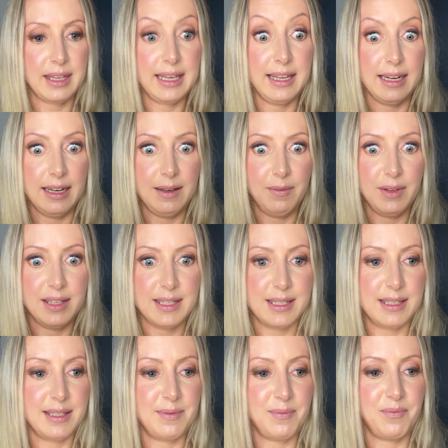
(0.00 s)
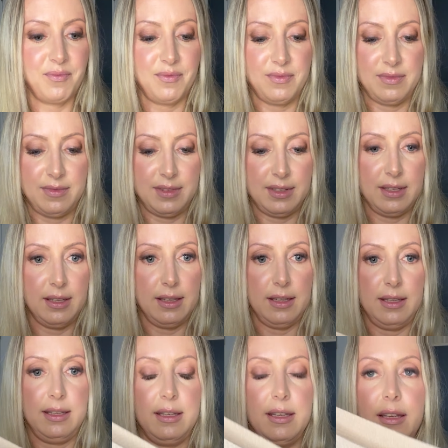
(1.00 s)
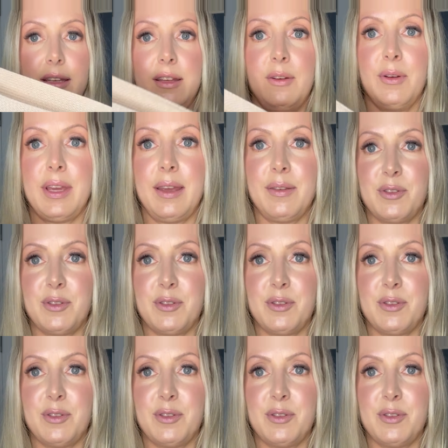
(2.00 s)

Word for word: and I love this okay